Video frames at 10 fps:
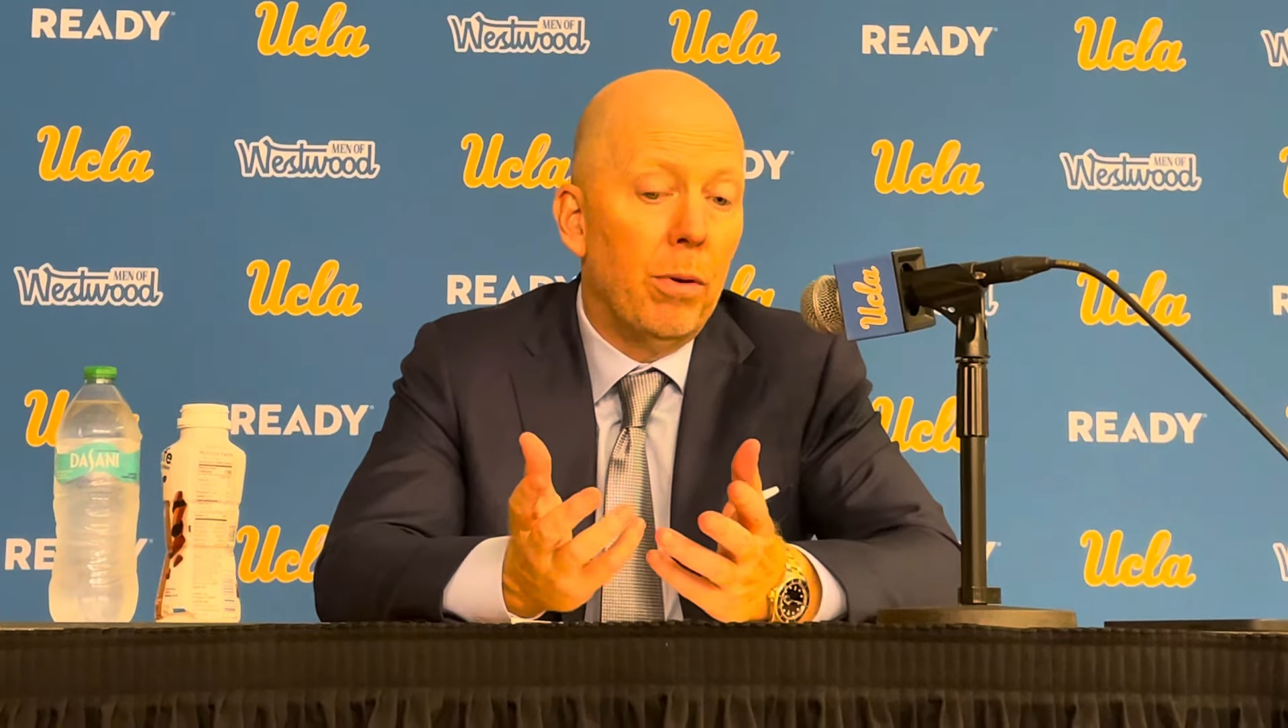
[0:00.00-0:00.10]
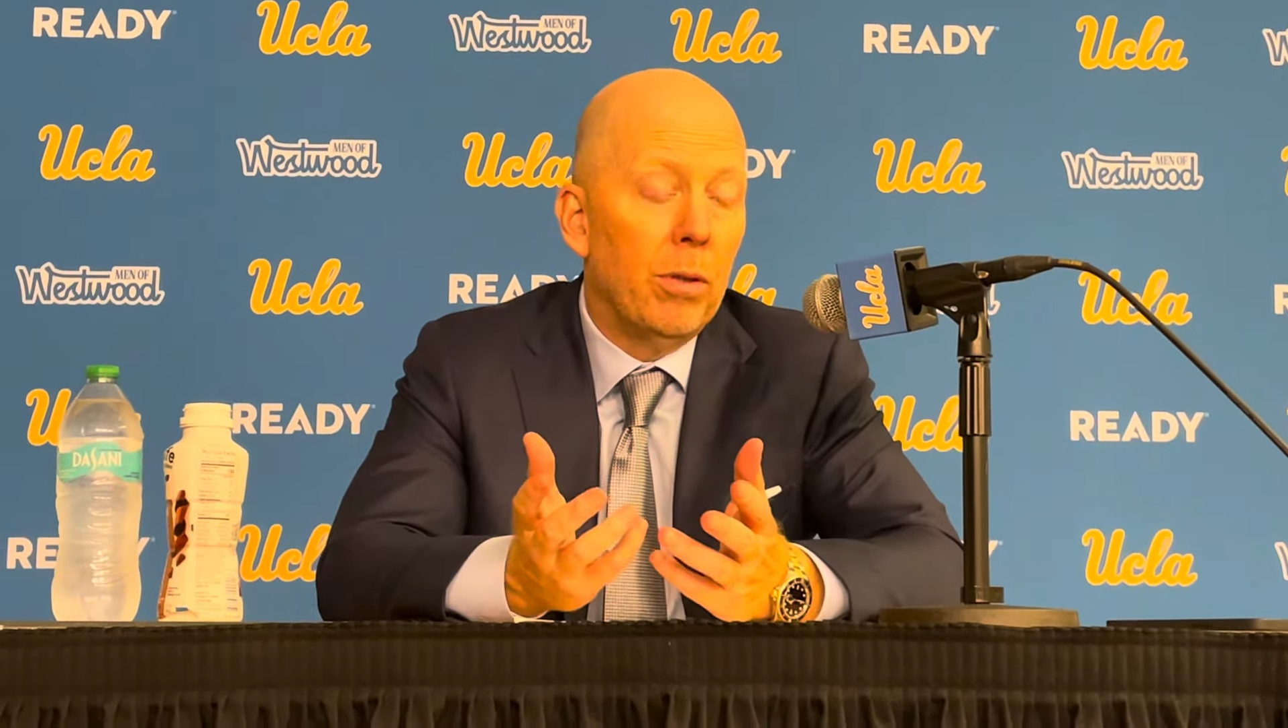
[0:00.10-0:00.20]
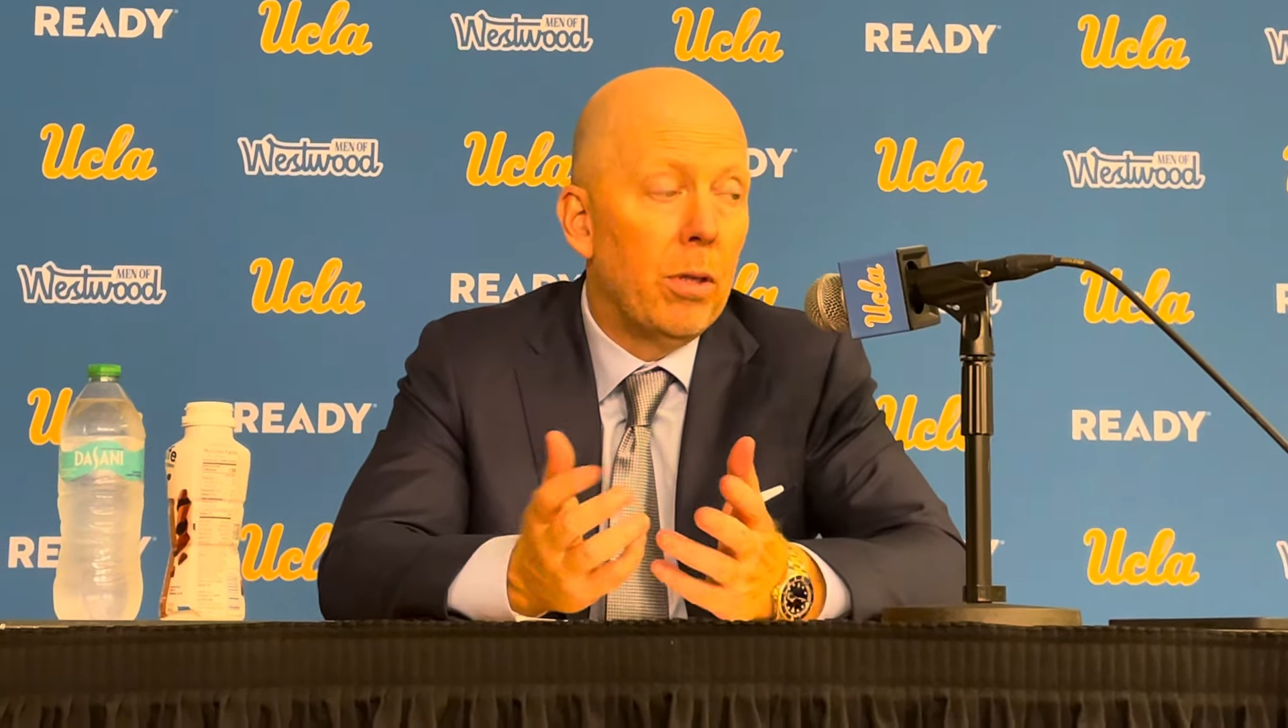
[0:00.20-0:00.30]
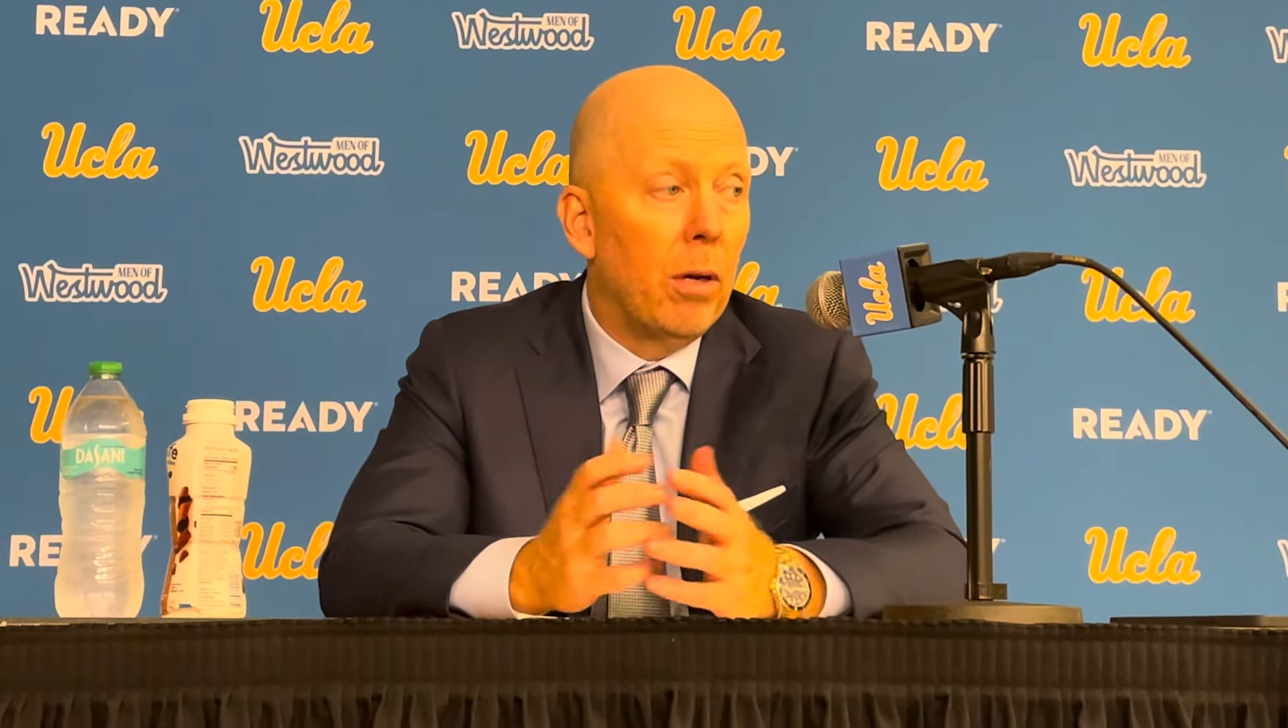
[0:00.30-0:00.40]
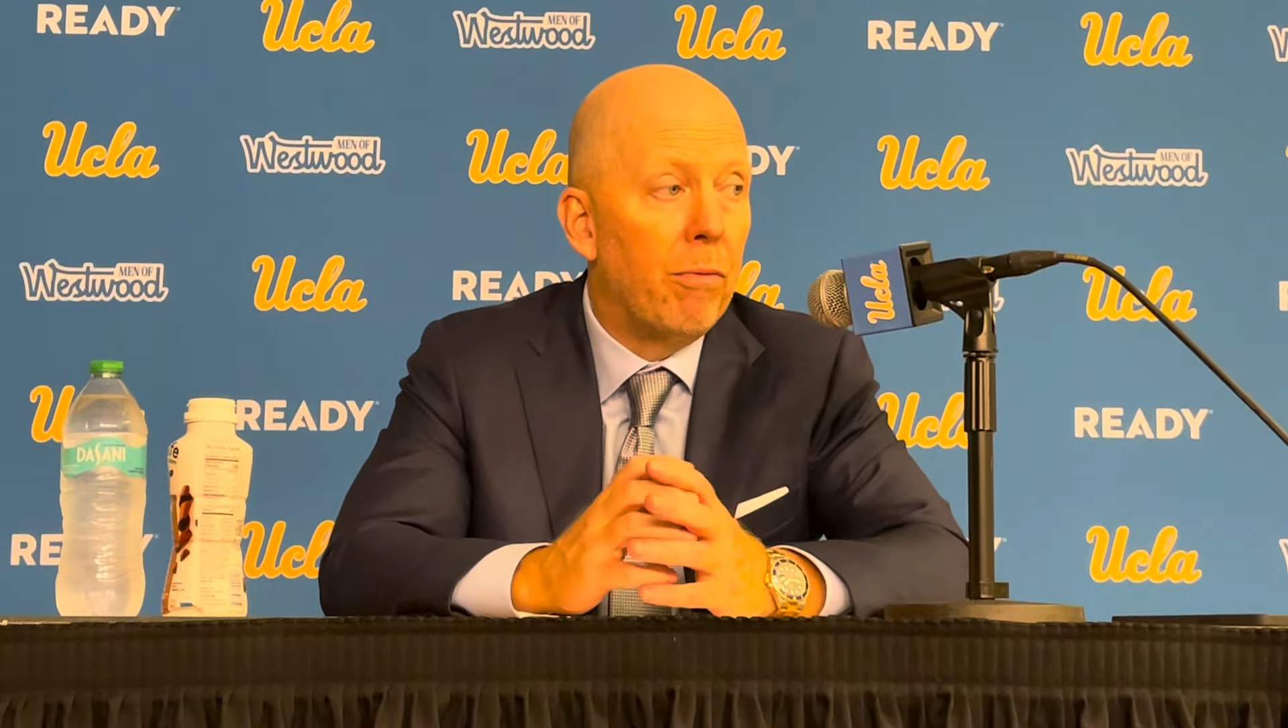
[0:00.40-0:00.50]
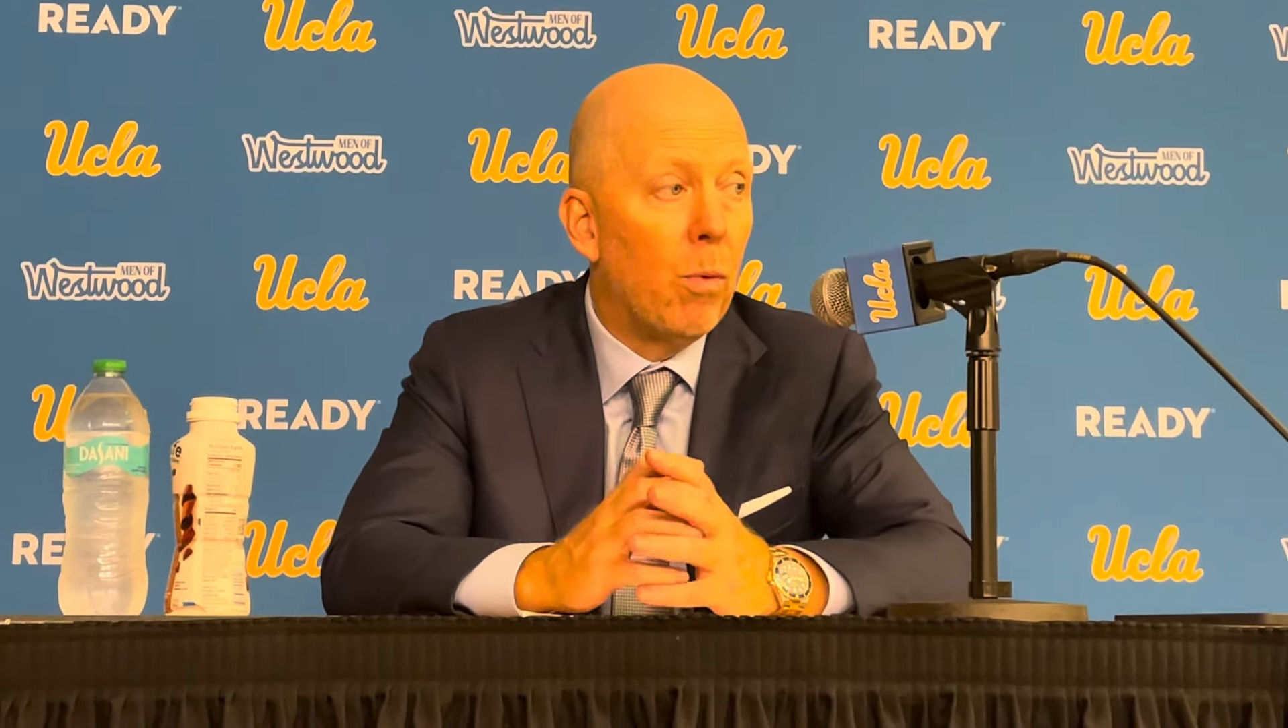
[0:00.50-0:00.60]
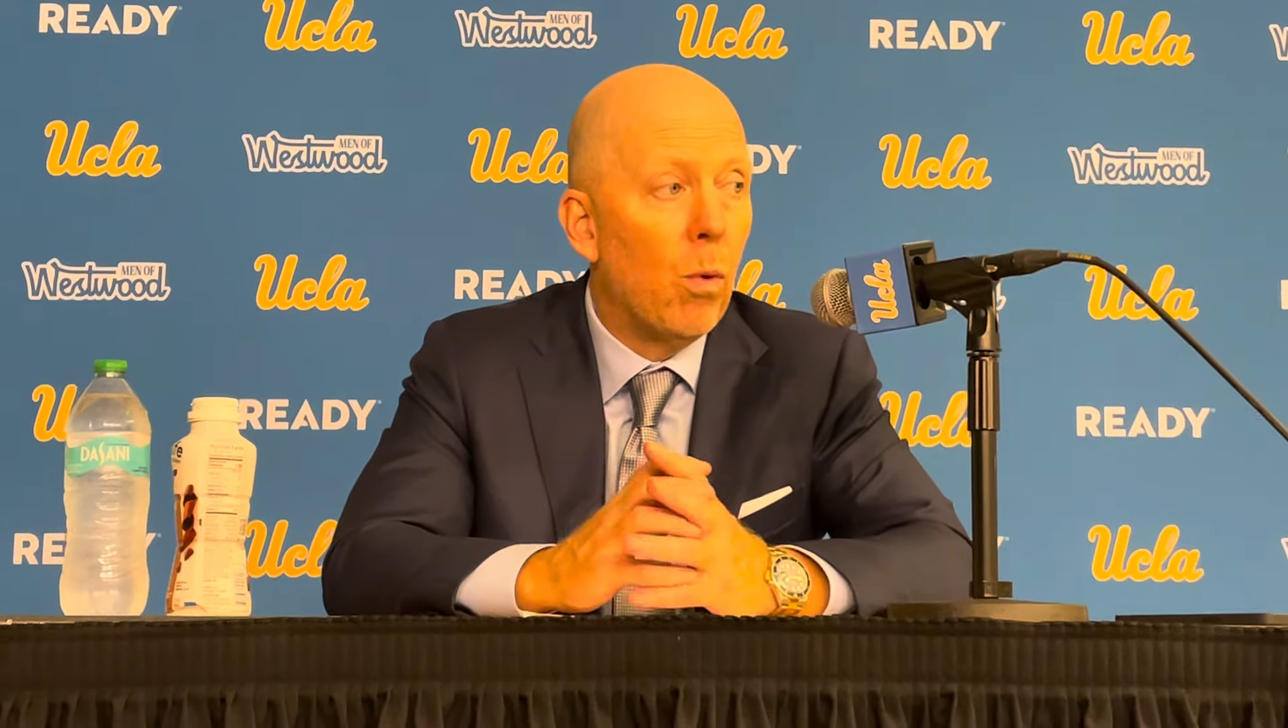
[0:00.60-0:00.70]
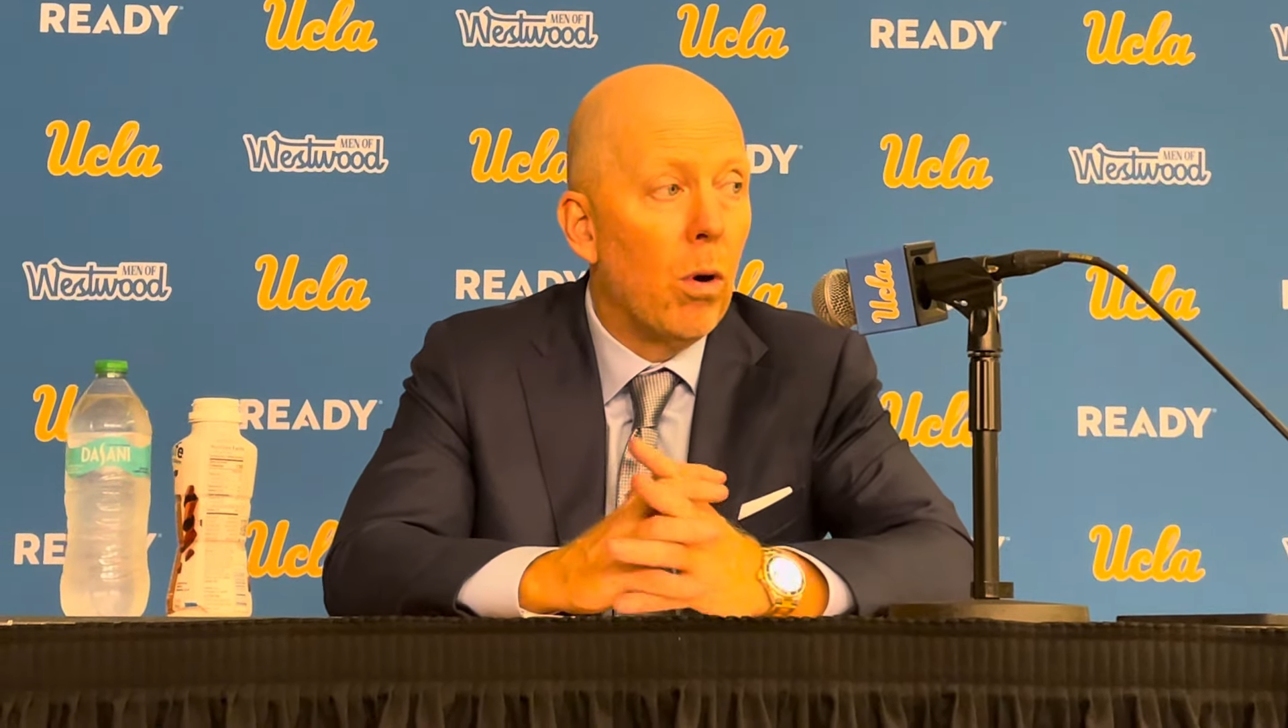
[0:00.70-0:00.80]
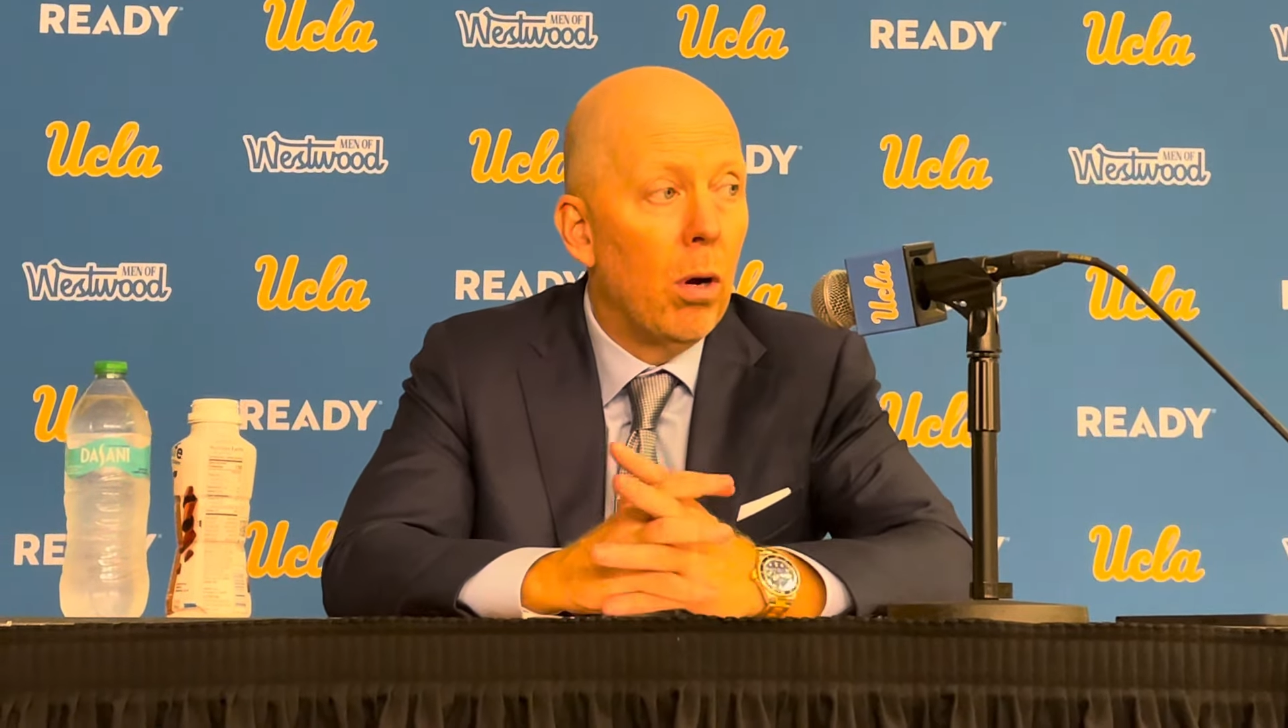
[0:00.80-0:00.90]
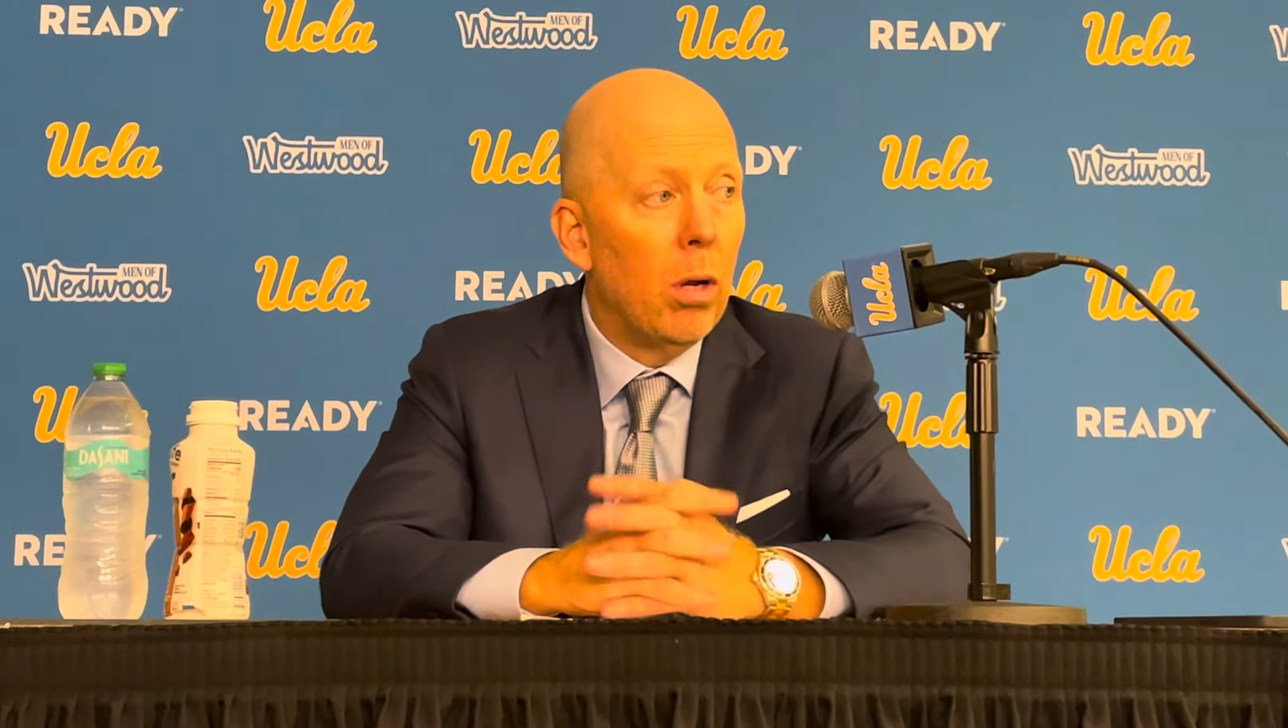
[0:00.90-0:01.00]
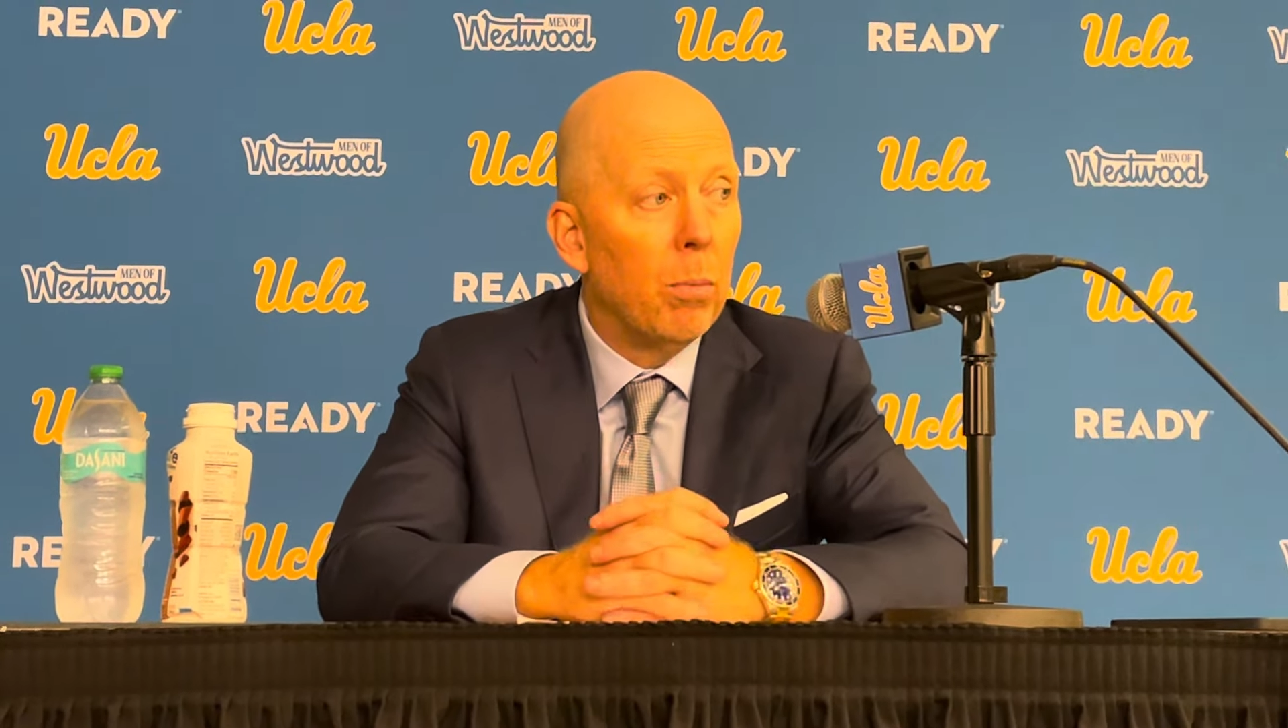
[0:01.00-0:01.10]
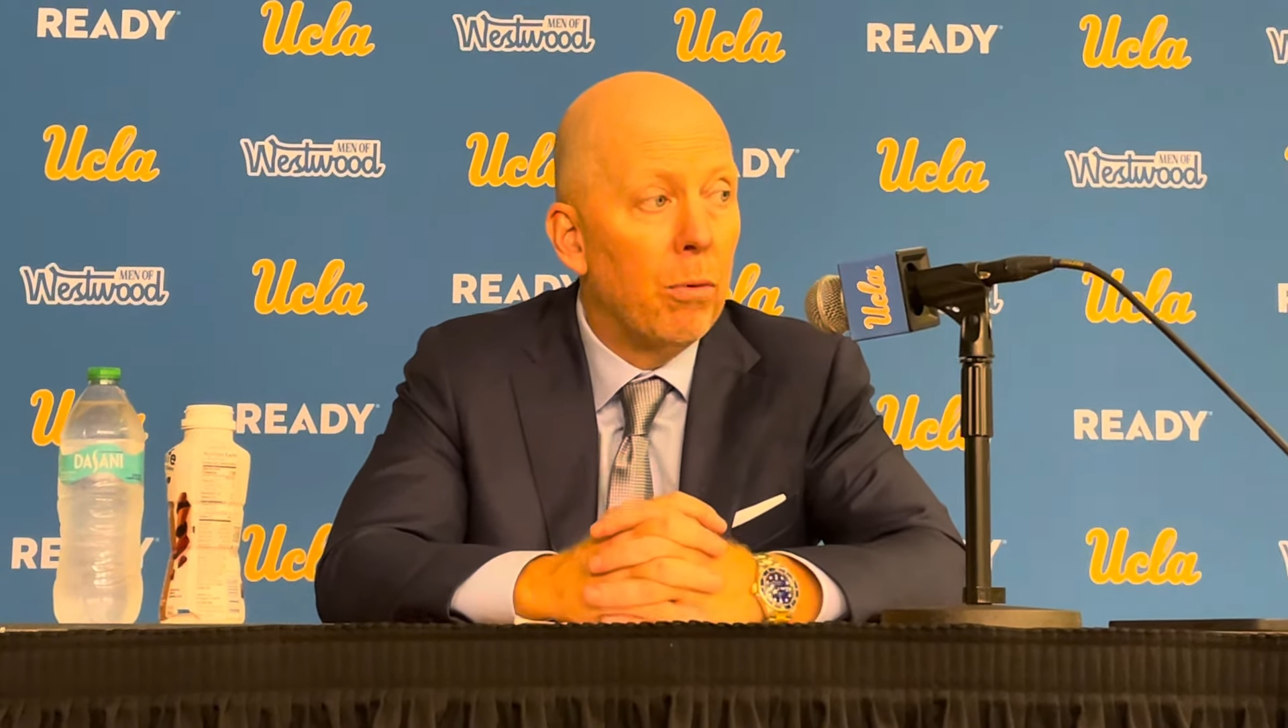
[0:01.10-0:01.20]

instead of 4